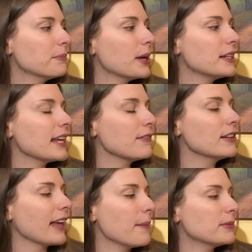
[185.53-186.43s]
But
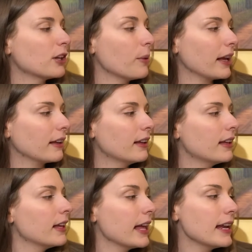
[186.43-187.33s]
David kept going.
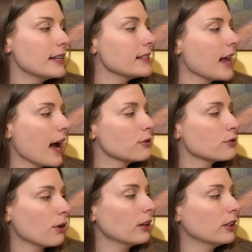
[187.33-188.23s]
It isn't how
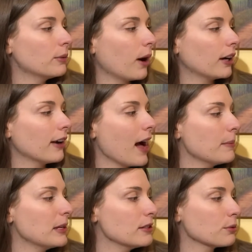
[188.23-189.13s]
strong you are or how
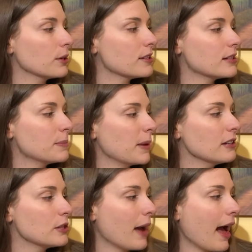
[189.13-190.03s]
many swords and
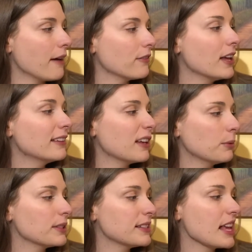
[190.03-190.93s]
spears you have that
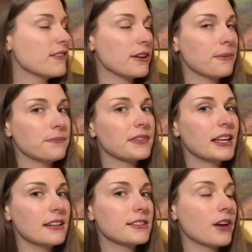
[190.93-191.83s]
will save you.
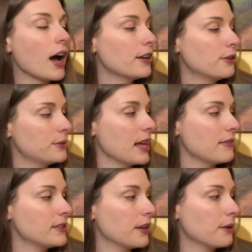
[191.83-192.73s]
It is God who
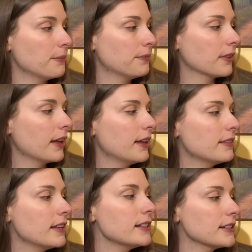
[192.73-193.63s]
saves you.
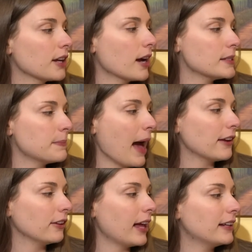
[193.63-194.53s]
This is God's
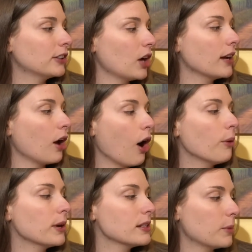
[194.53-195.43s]
battle, and God
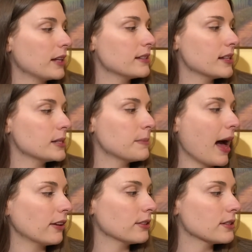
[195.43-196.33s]
always wins his
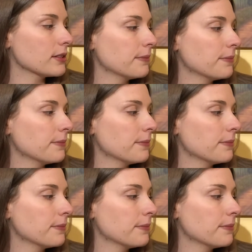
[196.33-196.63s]
battles.